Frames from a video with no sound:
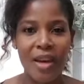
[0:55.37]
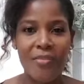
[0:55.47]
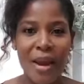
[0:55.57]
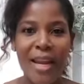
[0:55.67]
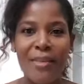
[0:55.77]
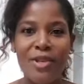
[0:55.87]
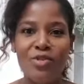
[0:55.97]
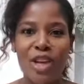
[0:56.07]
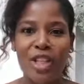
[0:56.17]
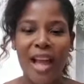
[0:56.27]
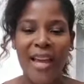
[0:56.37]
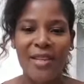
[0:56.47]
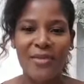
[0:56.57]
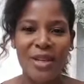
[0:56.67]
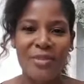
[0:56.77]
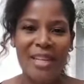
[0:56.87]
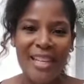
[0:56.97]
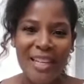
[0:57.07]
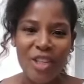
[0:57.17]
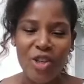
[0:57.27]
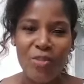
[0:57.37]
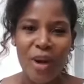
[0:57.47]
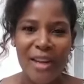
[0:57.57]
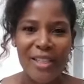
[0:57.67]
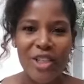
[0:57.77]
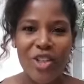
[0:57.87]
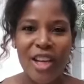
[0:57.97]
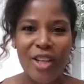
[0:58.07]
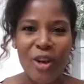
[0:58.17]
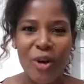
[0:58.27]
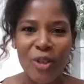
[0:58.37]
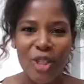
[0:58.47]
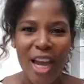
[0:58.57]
My name is Rachel Adams, and I'm a leadership practitioner and coach.